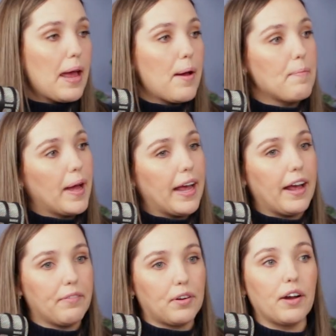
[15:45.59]
But
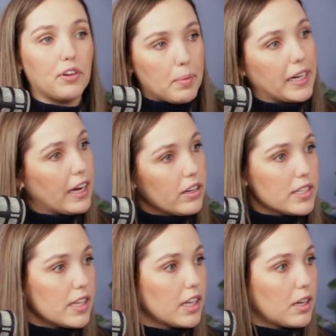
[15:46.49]
for everybody
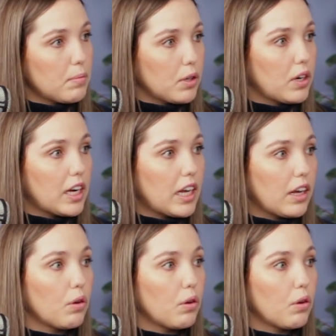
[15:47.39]
else in the community,